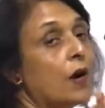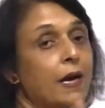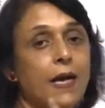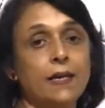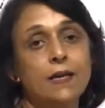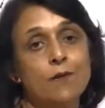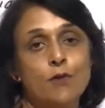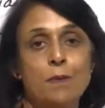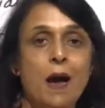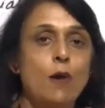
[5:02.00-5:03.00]
go again
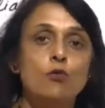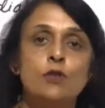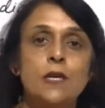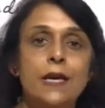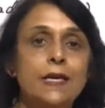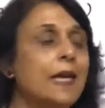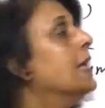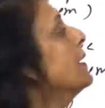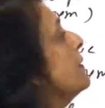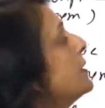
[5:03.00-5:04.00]
from outside
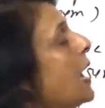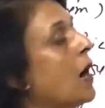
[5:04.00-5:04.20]
in. The